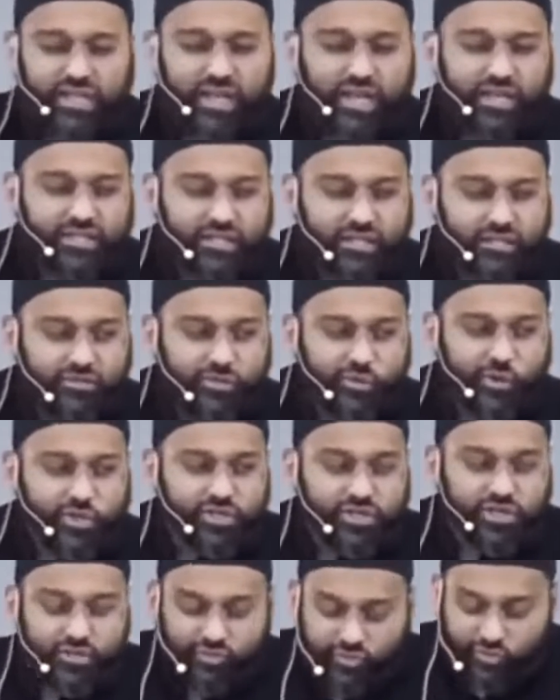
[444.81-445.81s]
that
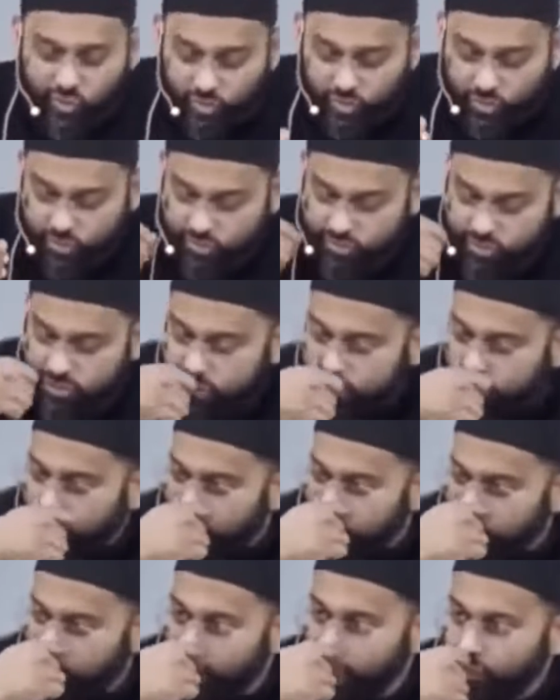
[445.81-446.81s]
first and foremost,
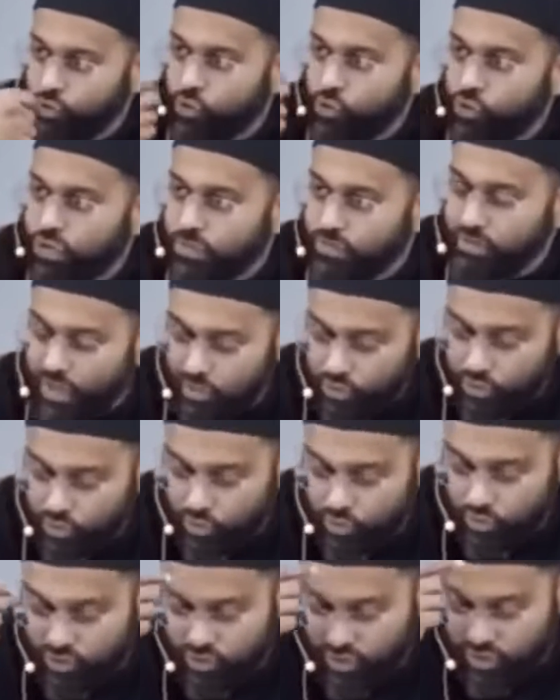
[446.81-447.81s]
Yajuj and
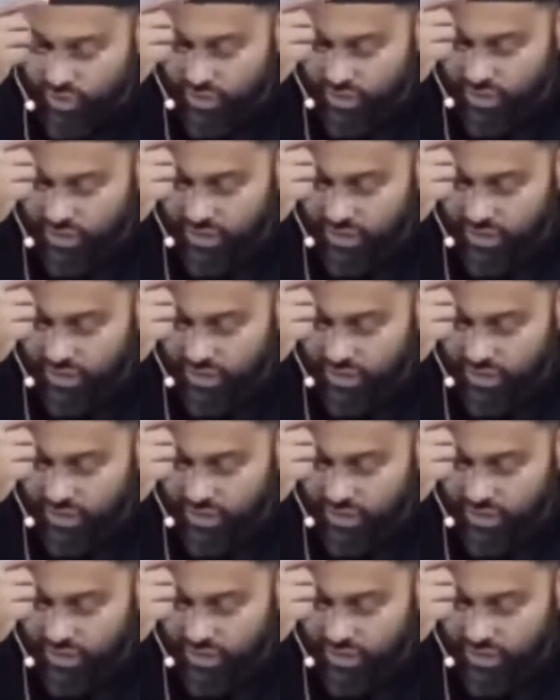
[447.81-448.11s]
Majuj